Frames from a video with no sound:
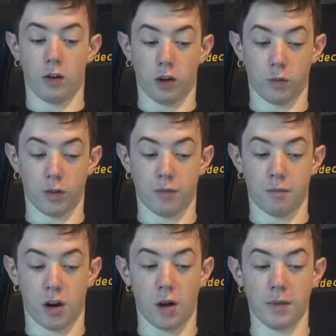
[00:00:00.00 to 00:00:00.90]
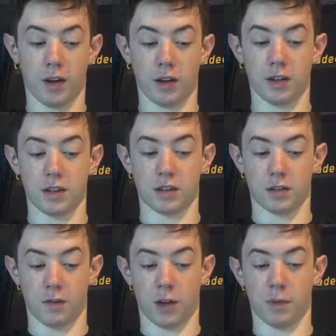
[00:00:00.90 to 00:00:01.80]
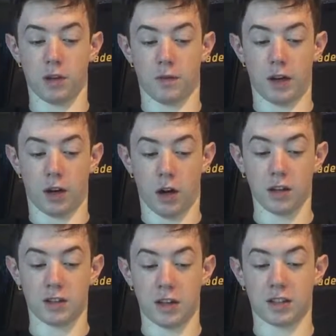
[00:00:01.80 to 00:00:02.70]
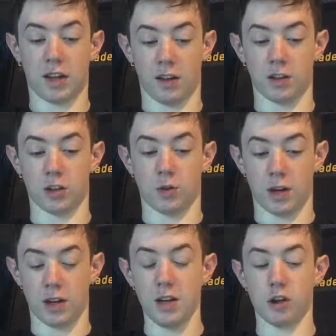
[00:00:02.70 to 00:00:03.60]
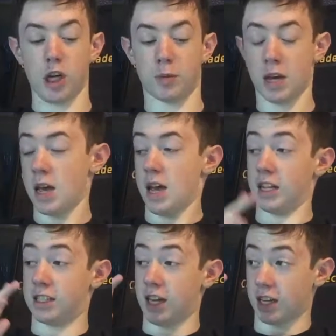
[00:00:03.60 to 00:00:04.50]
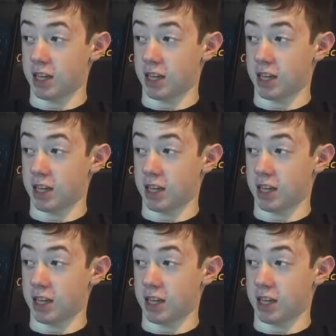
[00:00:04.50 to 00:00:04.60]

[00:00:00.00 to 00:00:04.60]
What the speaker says: along with Muhammad Ali's development of a cotton textile industry in Egypt. It's